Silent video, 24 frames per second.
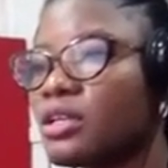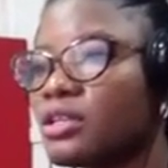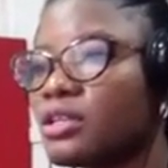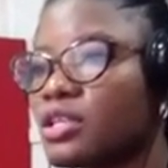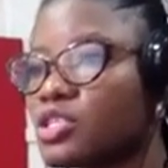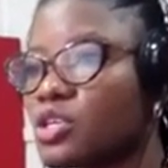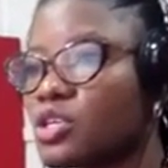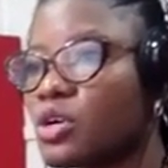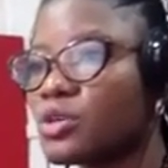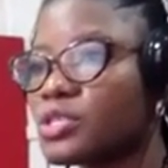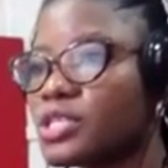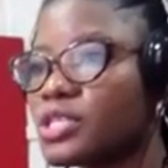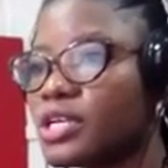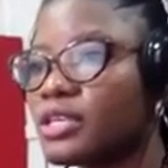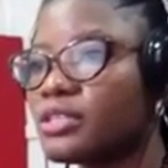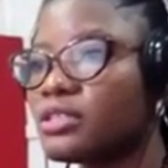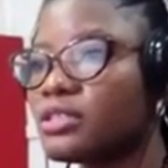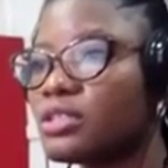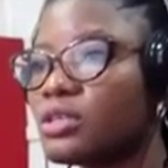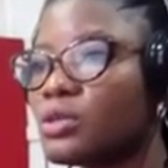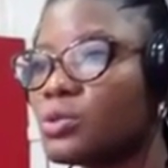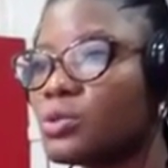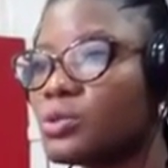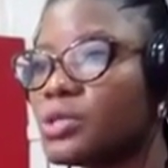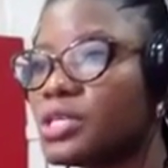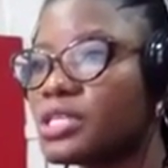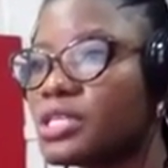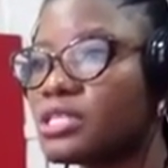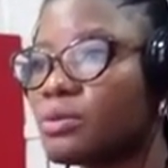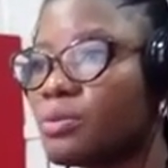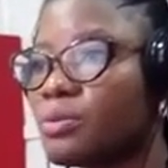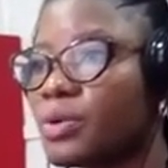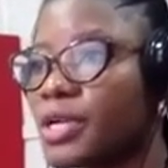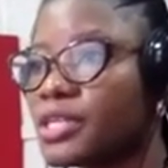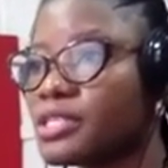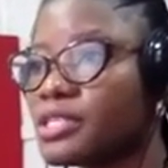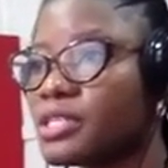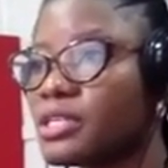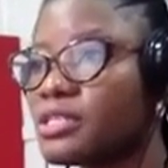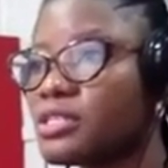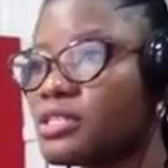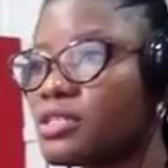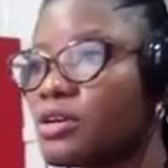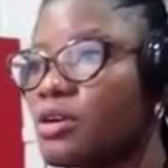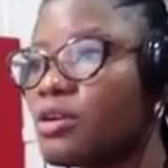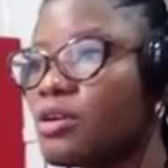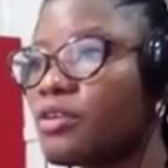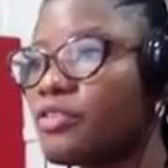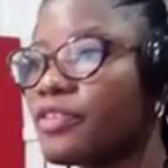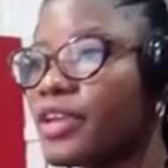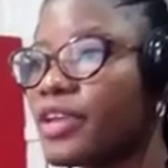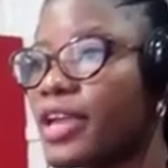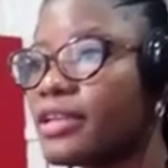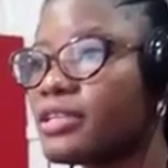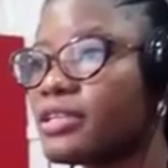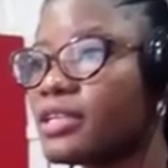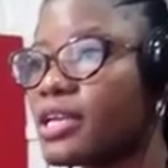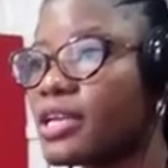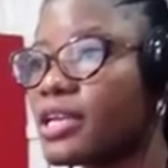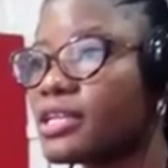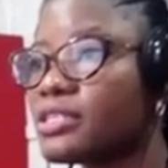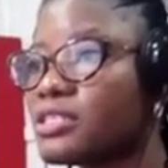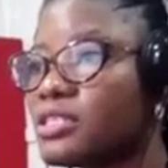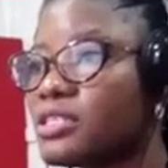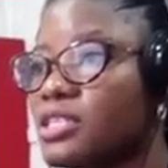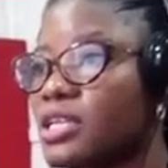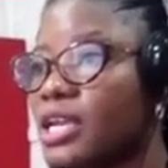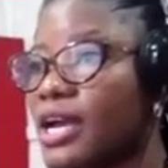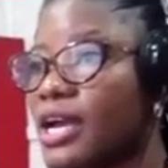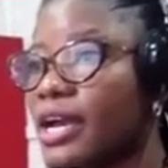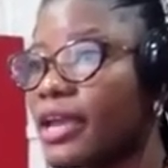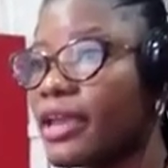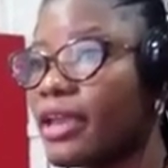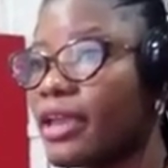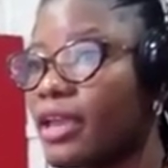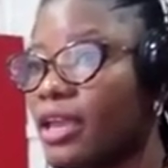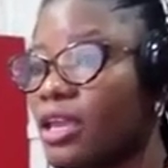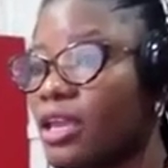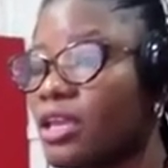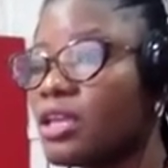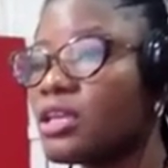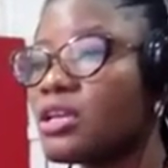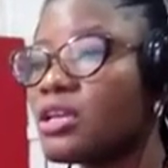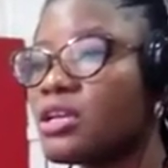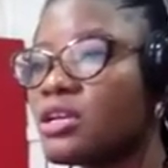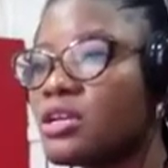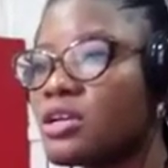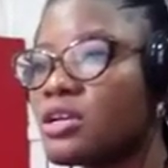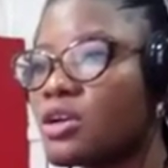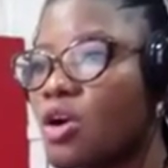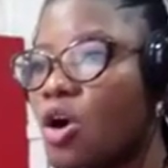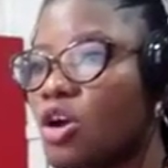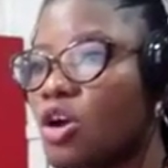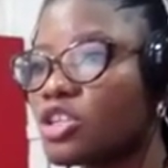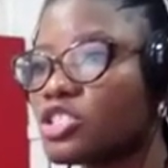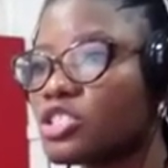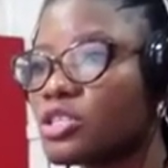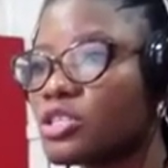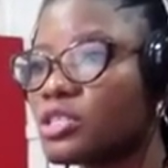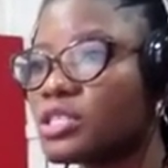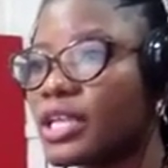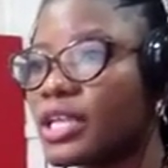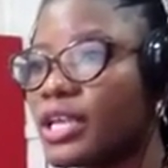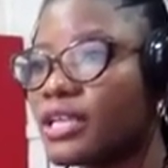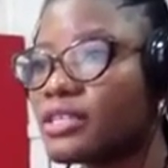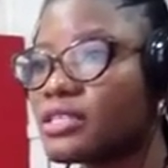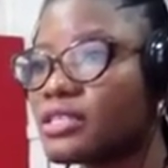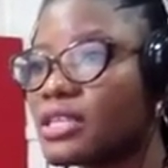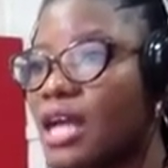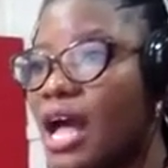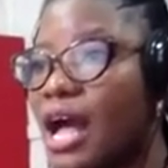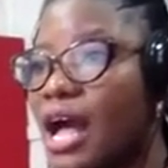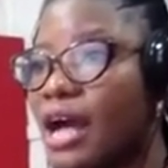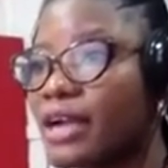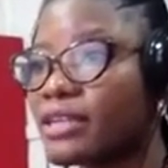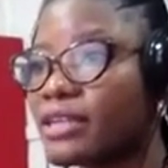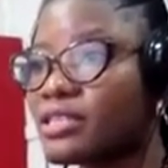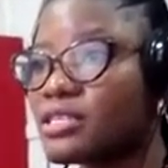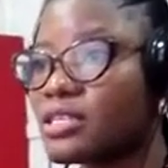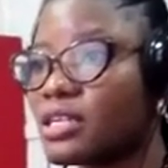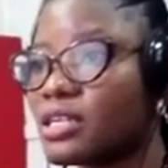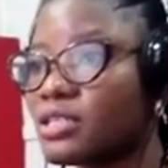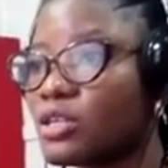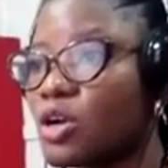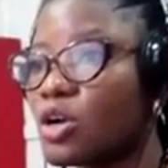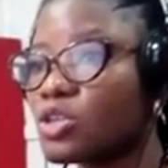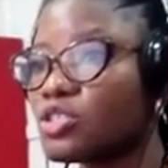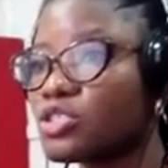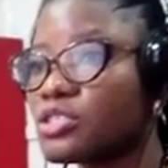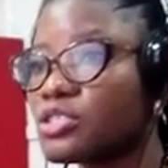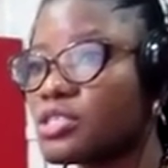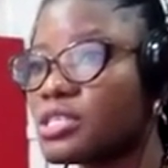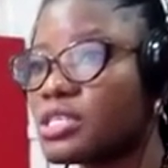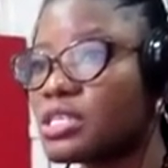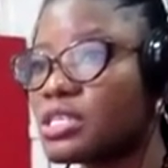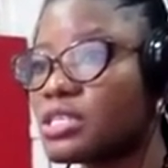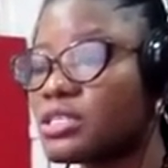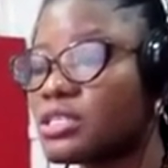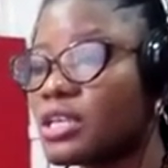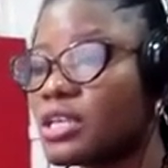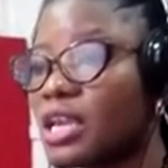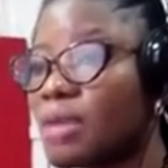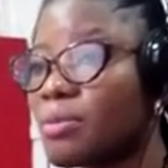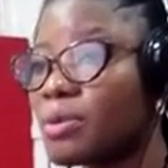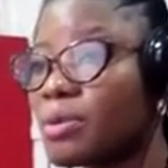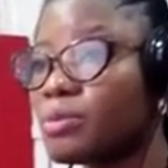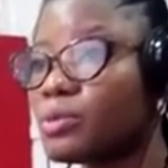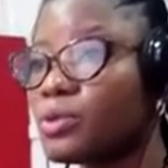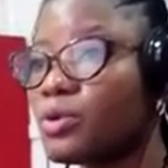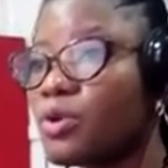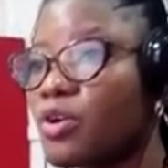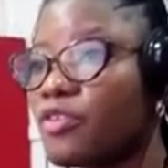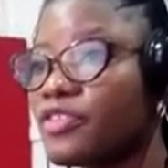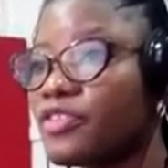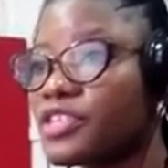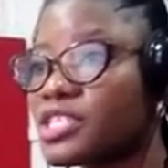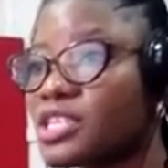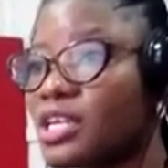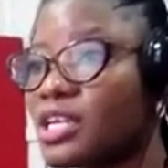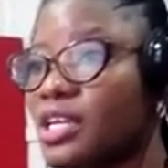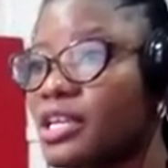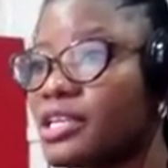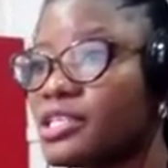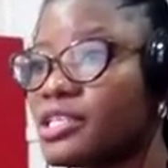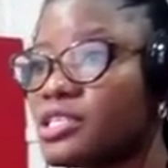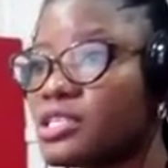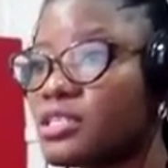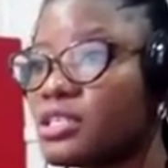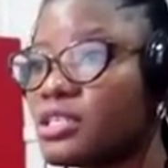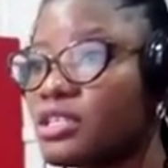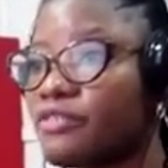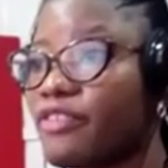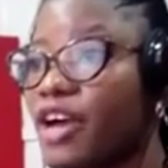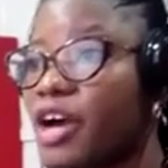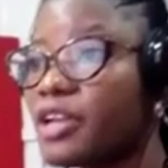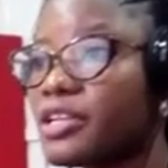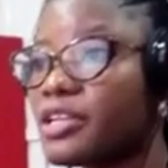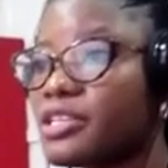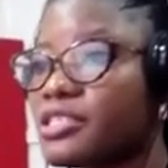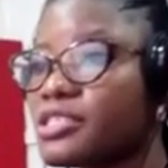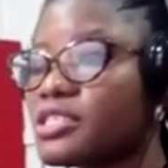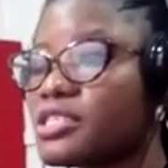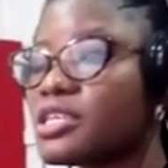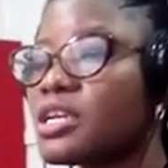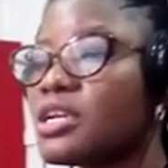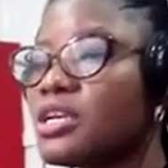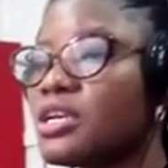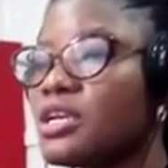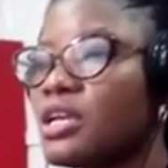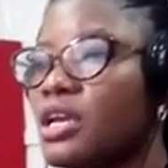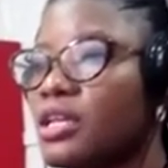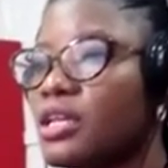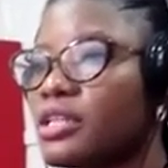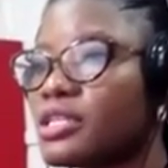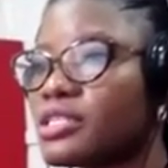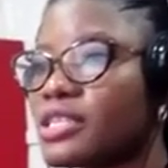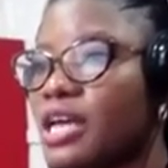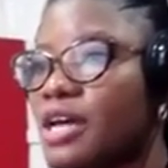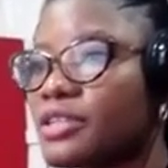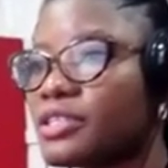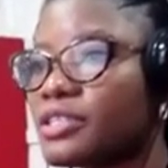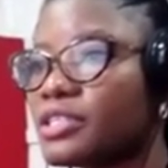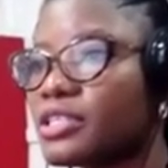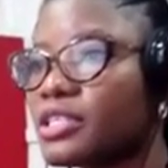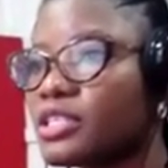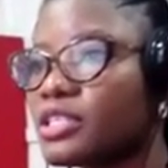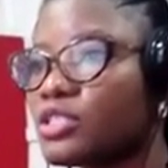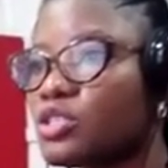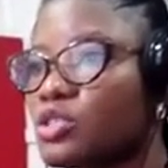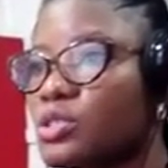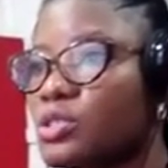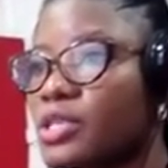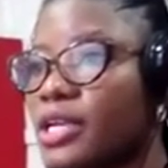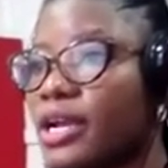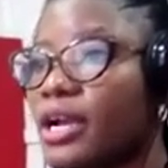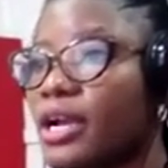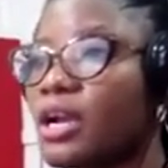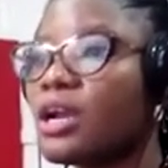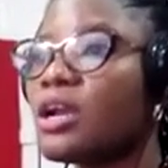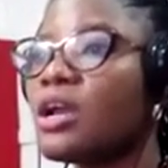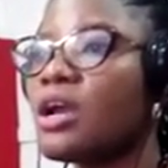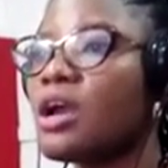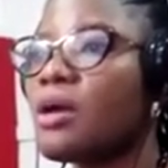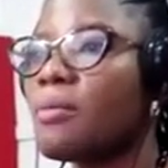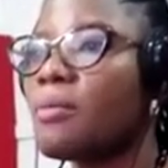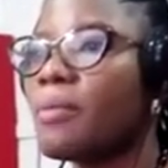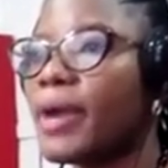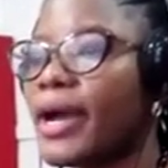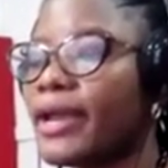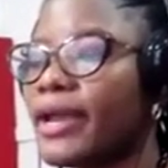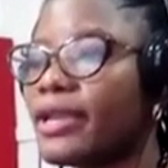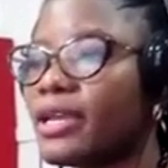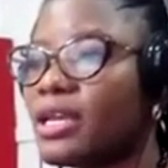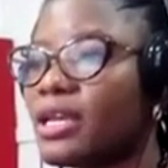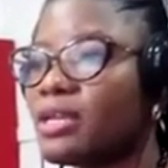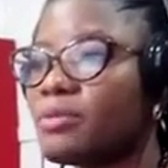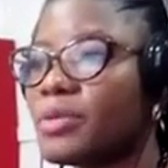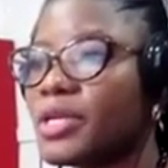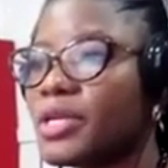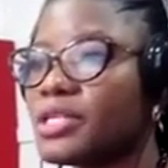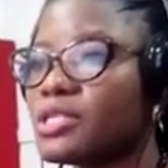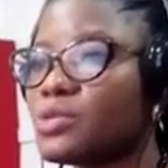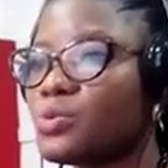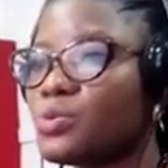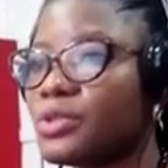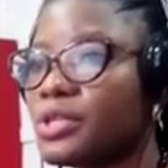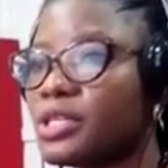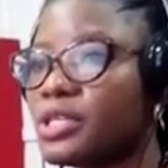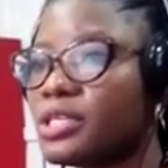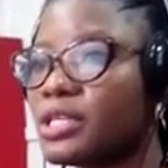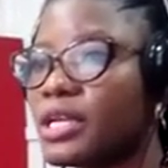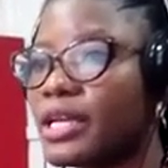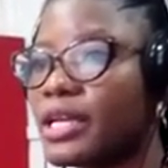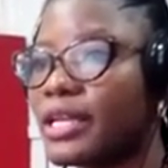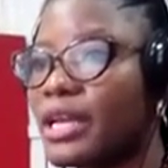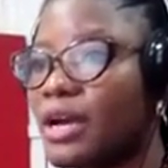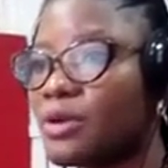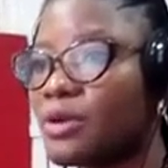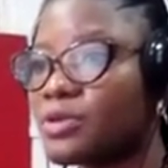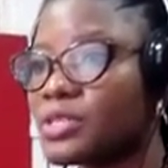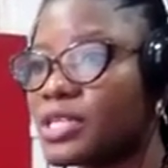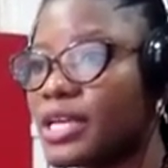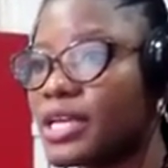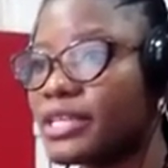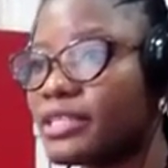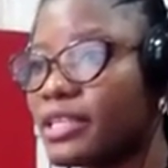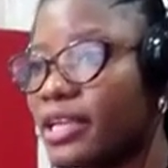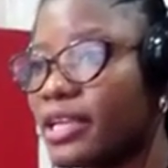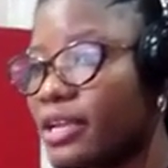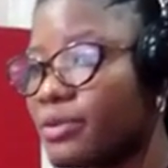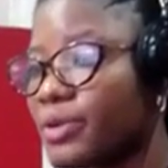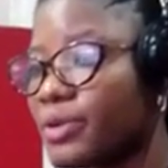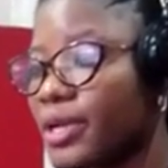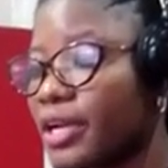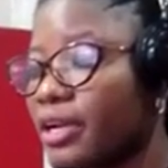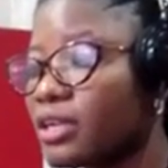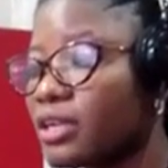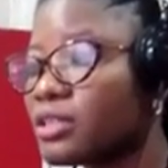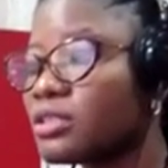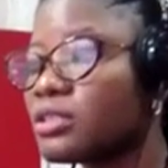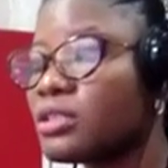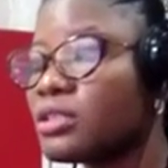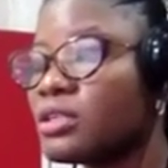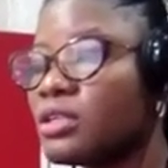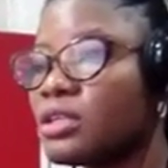The Sultan, who is the president of NSCIA, cautioned against acts and utterances capable of escalating the violence in southern Kaduna by elements within and outside the area.